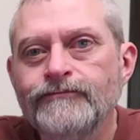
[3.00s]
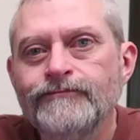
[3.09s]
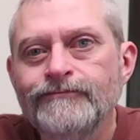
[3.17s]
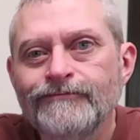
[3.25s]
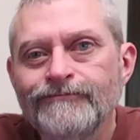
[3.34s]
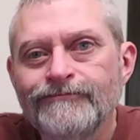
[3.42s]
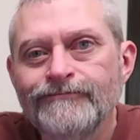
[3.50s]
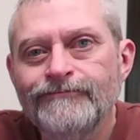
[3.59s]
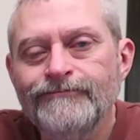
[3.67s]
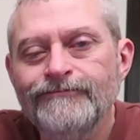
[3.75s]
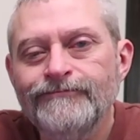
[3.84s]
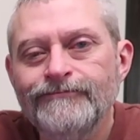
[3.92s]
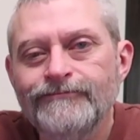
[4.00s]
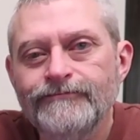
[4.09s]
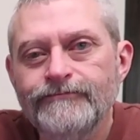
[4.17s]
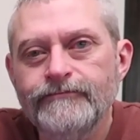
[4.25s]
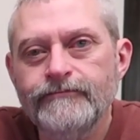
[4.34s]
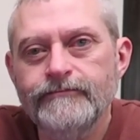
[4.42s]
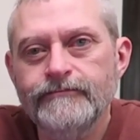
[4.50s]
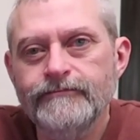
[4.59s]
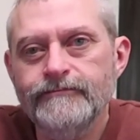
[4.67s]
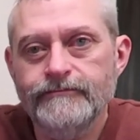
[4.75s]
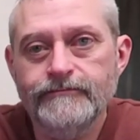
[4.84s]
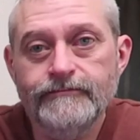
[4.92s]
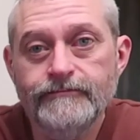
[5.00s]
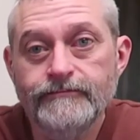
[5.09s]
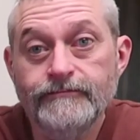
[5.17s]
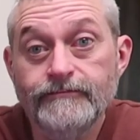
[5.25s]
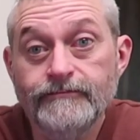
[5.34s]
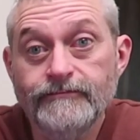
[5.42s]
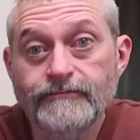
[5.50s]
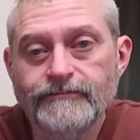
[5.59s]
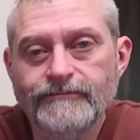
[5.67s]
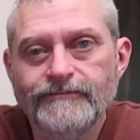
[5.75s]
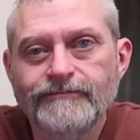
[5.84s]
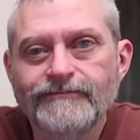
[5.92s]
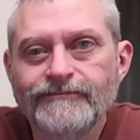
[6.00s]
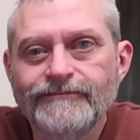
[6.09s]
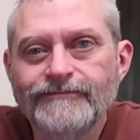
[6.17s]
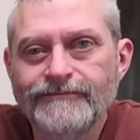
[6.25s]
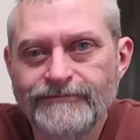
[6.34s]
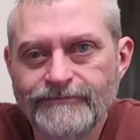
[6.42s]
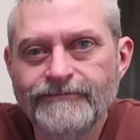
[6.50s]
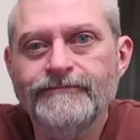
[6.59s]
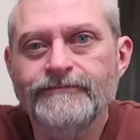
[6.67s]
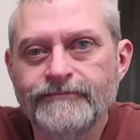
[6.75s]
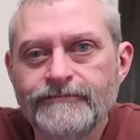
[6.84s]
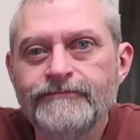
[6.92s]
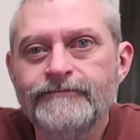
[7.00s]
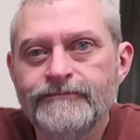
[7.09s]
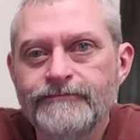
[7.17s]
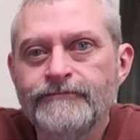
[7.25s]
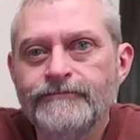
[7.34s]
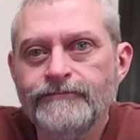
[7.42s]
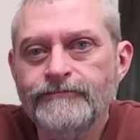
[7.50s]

This person isn't speaking.